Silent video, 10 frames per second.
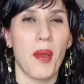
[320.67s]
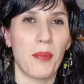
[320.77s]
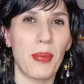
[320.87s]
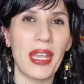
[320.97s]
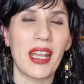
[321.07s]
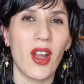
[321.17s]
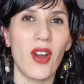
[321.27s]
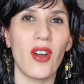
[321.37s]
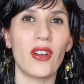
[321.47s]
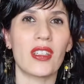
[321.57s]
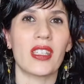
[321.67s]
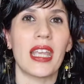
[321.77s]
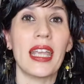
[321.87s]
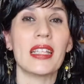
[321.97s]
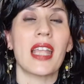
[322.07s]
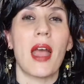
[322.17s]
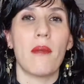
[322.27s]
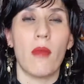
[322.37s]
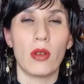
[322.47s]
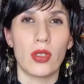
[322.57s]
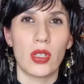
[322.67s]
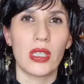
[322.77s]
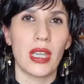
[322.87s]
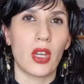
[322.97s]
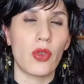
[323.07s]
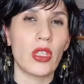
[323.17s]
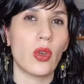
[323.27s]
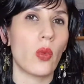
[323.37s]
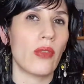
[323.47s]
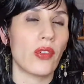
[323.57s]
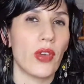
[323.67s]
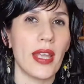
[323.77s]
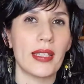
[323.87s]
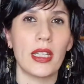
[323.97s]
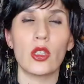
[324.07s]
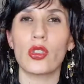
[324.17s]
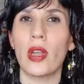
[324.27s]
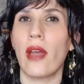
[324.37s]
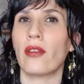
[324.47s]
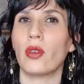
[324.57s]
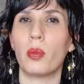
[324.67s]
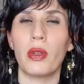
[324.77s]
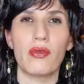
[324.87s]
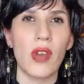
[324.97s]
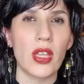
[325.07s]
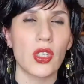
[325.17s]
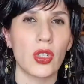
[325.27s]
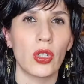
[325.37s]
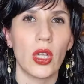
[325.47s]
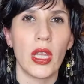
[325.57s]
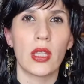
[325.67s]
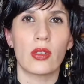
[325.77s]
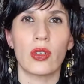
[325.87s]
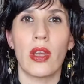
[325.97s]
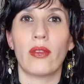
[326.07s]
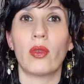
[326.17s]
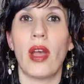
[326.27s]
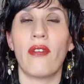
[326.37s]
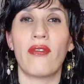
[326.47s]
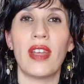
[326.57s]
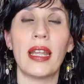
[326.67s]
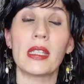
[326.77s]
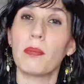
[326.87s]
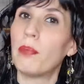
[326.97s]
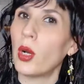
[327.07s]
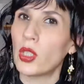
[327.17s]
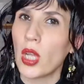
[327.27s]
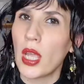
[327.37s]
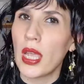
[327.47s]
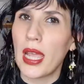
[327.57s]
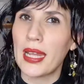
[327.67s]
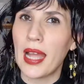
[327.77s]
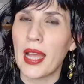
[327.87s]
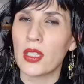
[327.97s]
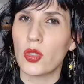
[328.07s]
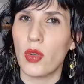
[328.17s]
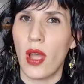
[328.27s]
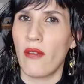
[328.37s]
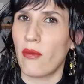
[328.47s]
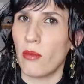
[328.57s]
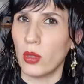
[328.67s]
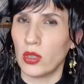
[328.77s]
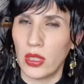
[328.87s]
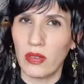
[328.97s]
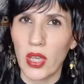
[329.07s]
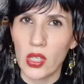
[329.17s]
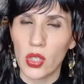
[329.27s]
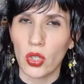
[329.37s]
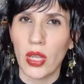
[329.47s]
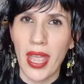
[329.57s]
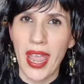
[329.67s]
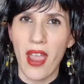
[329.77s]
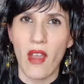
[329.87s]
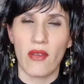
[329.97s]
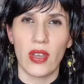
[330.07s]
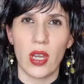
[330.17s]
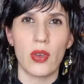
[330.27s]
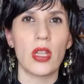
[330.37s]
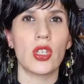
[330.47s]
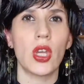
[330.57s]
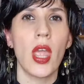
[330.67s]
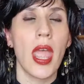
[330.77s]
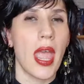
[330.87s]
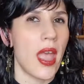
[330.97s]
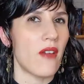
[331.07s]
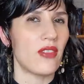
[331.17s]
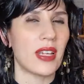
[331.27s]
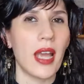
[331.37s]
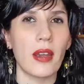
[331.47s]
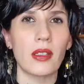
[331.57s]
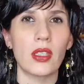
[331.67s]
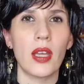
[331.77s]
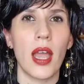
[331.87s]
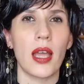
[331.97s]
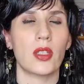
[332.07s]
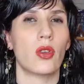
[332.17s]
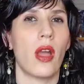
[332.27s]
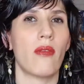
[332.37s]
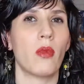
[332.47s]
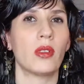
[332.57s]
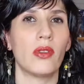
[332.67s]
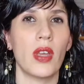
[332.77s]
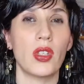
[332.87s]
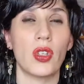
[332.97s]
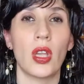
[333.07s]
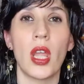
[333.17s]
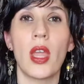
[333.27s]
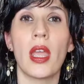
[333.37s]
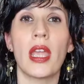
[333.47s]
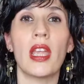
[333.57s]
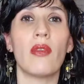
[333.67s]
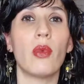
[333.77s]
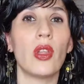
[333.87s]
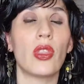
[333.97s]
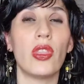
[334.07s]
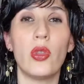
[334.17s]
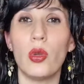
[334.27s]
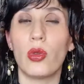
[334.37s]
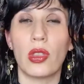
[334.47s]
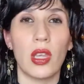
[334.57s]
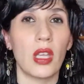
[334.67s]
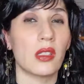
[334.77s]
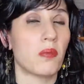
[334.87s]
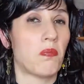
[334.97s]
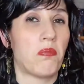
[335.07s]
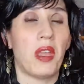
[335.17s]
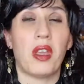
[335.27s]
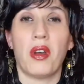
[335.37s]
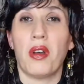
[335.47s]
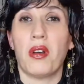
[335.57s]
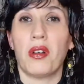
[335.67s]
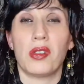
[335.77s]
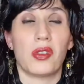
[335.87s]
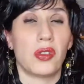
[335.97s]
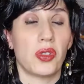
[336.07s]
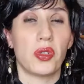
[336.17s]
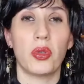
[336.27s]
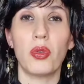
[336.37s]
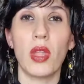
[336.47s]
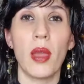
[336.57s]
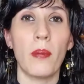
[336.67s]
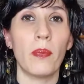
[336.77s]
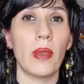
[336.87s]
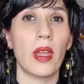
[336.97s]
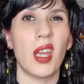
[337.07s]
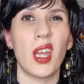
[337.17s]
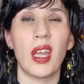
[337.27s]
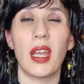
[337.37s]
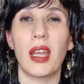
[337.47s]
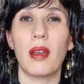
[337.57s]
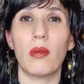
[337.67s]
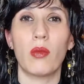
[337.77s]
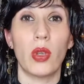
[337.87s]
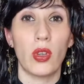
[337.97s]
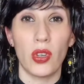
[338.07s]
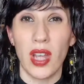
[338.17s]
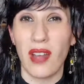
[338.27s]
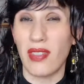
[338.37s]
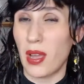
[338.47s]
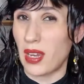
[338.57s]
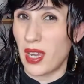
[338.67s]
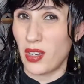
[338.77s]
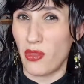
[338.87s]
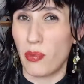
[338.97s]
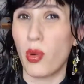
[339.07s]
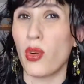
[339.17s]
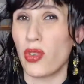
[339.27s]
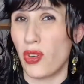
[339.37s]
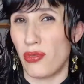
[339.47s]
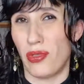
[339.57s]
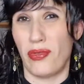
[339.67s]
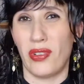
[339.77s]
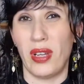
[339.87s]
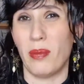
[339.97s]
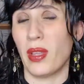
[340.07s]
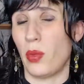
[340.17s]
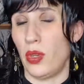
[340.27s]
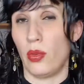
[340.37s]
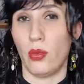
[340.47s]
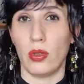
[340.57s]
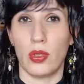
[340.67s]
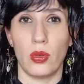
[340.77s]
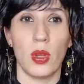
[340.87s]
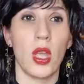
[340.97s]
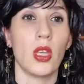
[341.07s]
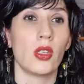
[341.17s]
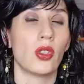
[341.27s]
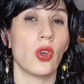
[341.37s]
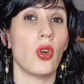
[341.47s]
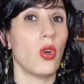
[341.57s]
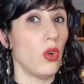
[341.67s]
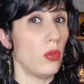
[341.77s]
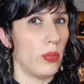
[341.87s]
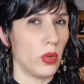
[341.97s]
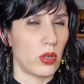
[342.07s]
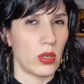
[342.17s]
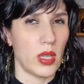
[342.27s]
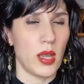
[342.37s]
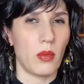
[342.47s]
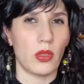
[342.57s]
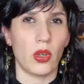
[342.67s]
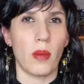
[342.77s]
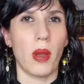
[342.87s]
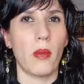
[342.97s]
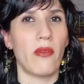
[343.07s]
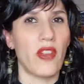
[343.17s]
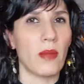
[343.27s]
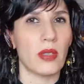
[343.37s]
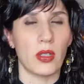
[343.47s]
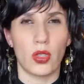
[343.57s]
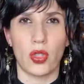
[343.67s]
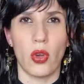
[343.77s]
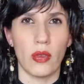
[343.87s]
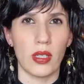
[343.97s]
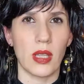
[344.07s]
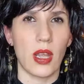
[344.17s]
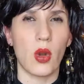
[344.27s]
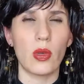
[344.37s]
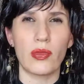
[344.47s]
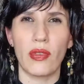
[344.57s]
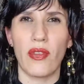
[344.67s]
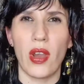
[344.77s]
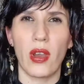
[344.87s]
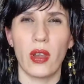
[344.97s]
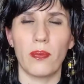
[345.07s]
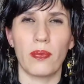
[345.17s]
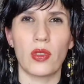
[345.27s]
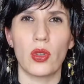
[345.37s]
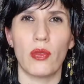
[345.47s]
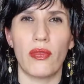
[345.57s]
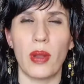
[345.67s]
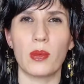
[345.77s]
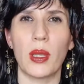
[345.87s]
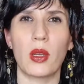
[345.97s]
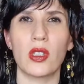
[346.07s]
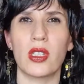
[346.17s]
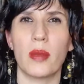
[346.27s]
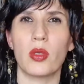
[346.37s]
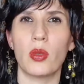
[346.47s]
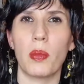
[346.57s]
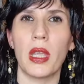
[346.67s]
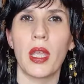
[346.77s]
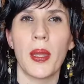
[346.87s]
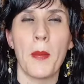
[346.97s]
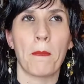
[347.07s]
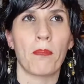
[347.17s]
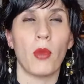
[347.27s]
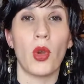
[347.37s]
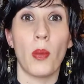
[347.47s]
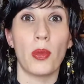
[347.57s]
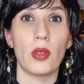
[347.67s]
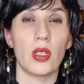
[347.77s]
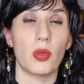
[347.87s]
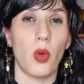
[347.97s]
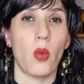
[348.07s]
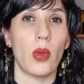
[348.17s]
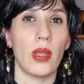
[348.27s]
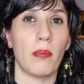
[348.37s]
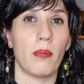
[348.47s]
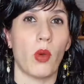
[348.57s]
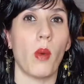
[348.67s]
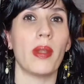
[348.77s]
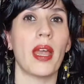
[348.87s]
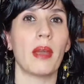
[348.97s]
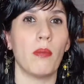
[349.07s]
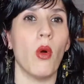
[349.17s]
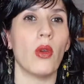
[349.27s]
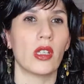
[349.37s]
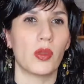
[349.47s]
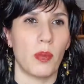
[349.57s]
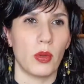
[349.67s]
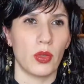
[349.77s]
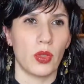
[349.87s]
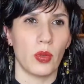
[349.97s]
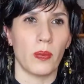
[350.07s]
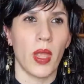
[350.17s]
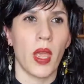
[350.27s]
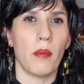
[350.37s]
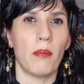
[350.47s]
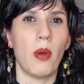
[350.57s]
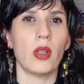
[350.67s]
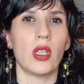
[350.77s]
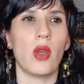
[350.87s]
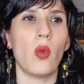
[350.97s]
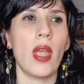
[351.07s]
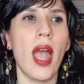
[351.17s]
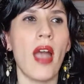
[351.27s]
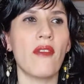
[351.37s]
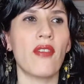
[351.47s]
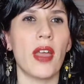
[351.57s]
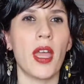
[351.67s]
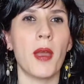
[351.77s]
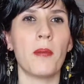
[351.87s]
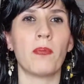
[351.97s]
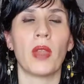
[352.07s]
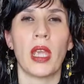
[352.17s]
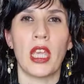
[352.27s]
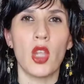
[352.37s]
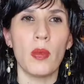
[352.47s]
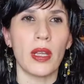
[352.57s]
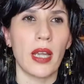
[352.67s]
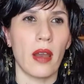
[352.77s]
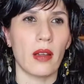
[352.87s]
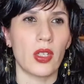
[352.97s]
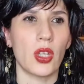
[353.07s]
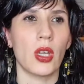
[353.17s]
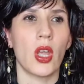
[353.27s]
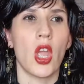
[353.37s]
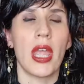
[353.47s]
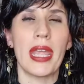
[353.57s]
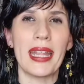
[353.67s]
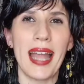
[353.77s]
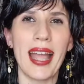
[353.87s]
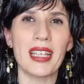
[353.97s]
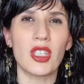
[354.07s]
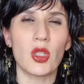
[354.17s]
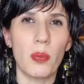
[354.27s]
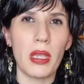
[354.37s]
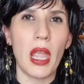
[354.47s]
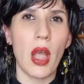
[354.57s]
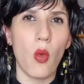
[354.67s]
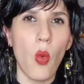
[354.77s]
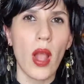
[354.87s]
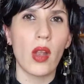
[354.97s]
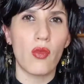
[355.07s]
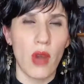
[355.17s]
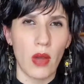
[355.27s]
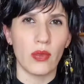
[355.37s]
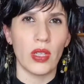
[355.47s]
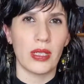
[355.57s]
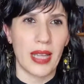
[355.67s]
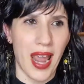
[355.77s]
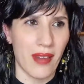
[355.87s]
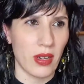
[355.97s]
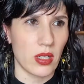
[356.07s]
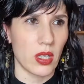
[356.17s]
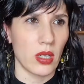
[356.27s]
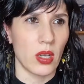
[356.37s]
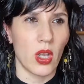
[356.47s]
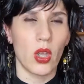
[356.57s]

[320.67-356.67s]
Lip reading: Because it's a monster, it's a creature we've created. It doesn't have to be rational, it doesn't have to have feelings, but it has to have motivation. Every creature, every character has to have motivation. If we do things because just to do them, we're gonna have that kind of porn horror film that we don't want to. So, or book, yeah, we talk about films and stories. I always refer to films because it seems to be more obvious, is what we probably are more exposed to. But if we have human character, it has to be a well-rounded character.